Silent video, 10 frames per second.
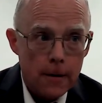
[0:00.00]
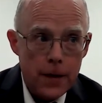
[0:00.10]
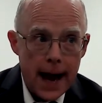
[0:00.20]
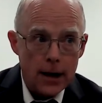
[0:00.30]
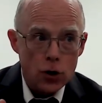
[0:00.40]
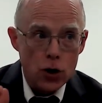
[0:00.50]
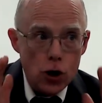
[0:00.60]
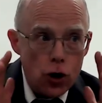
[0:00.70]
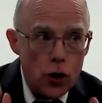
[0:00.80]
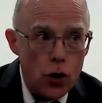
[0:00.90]
that
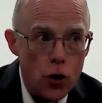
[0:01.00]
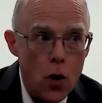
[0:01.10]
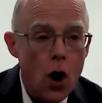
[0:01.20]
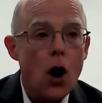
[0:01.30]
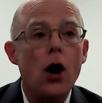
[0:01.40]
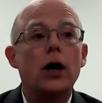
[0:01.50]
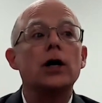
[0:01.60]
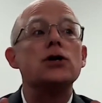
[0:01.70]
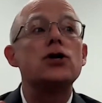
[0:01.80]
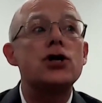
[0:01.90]
you are
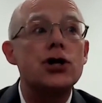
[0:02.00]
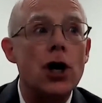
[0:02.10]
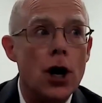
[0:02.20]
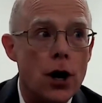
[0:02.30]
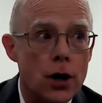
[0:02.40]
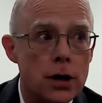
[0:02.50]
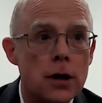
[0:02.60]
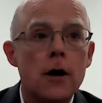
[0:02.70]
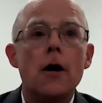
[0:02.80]
concerned